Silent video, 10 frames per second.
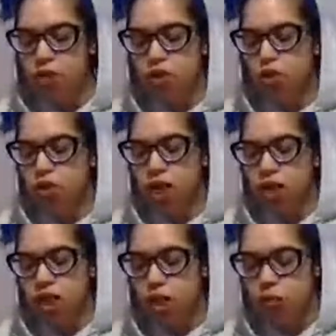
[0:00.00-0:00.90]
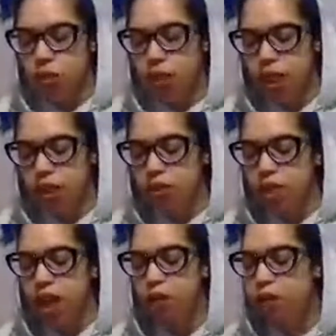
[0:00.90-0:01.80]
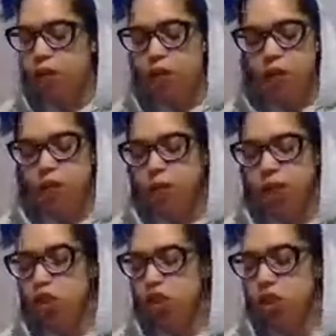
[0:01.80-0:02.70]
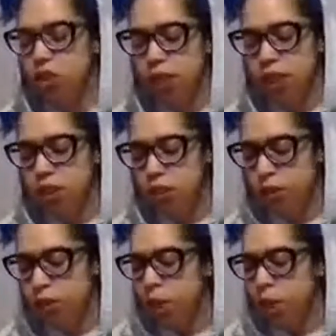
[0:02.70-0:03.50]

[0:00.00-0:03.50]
you trying to help somebody else, I don't feel that you're being judgmental,